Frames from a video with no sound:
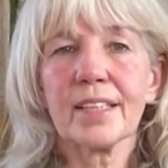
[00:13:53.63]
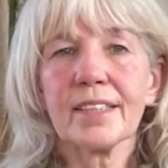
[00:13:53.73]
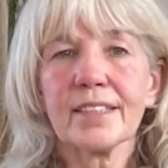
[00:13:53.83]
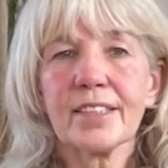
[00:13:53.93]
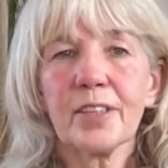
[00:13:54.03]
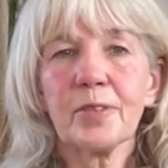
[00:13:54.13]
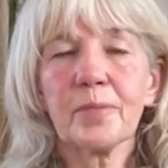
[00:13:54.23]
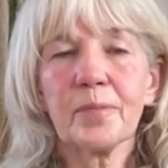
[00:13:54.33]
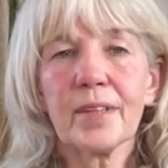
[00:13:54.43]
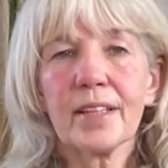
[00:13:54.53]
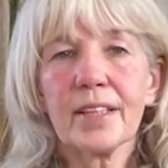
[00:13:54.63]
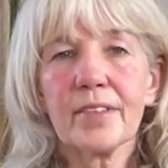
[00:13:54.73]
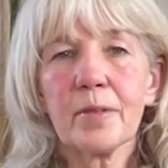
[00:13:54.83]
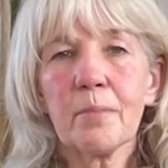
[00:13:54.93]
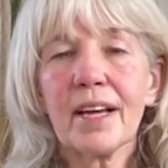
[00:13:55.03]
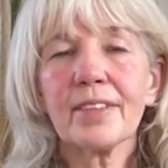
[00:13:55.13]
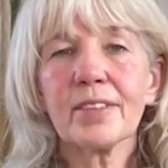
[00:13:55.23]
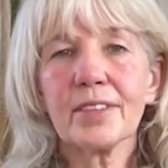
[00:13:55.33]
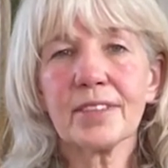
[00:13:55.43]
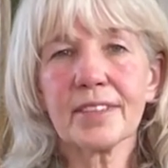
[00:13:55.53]
So the
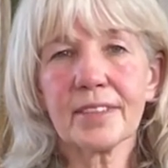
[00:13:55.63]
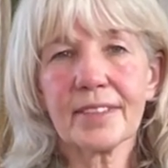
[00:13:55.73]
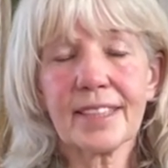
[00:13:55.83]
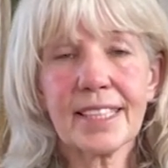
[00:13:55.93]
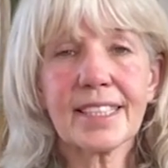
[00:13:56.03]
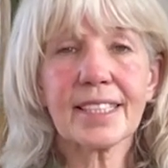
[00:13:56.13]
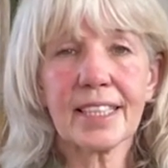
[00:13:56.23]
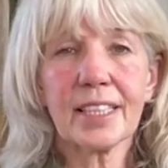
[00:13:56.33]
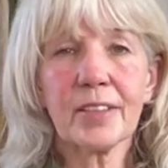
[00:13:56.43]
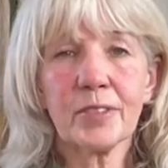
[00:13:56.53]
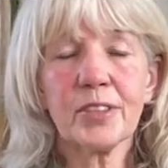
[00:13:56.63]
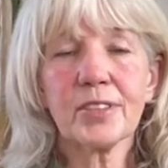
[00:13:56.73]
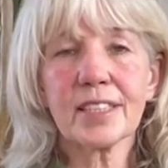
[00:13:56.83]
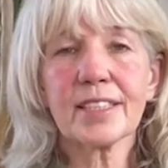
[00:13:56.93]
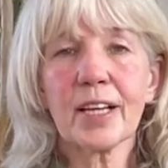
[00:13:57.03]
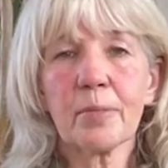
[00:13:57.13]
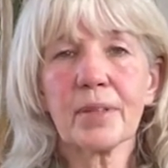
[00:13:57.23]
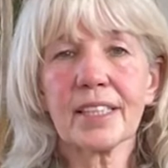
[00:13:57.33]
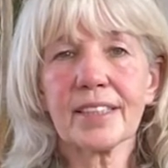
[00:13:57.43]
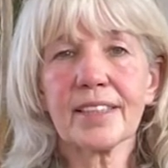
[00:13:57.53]
method in using
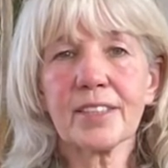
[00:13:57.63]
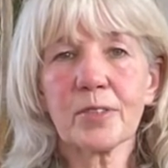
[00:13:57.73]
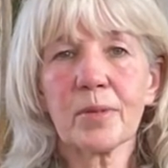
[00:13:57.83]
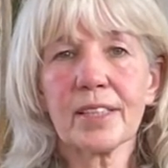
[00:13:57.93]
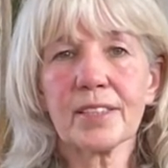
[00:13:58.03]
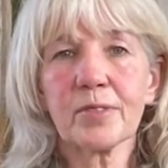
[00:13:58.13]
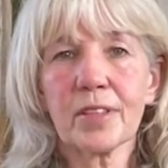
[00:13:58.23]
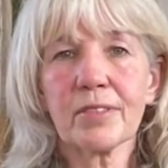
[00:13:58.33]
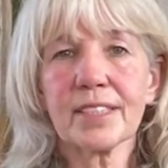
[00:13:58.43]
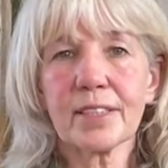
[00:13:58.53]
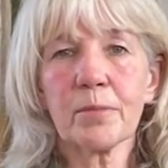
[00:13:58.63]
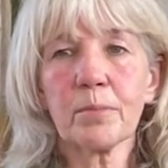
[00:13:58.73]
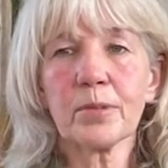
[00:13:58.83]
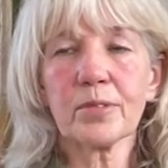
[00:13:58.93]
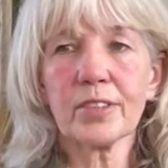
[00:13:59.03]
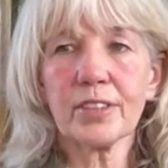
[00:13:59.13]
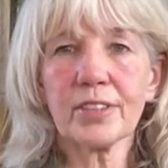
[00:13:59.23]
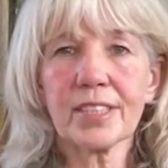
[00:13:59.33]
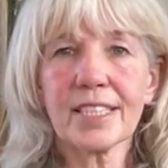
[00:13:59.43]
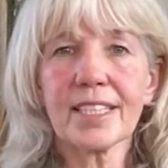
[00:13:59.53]
tapping in this way is very simple, that you
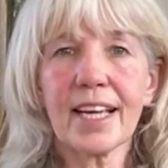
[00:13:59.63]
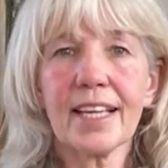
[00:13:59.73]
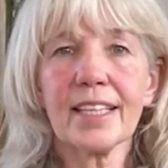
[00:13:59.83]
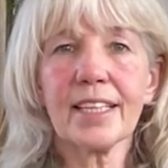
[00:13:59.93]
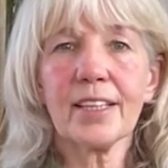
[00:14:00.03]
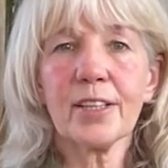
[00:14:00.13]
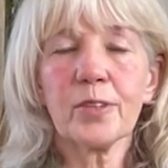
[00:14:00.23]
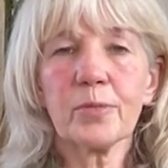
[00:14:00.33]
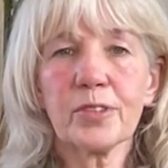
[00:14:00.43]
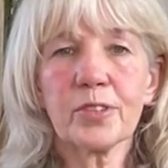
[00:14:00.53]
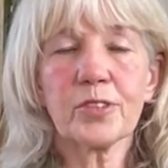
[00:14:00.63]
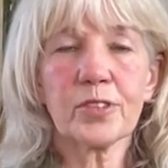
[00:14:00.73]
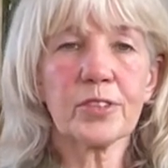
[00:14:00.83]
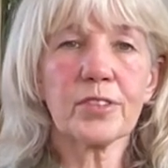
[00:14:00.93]
stay with the truth.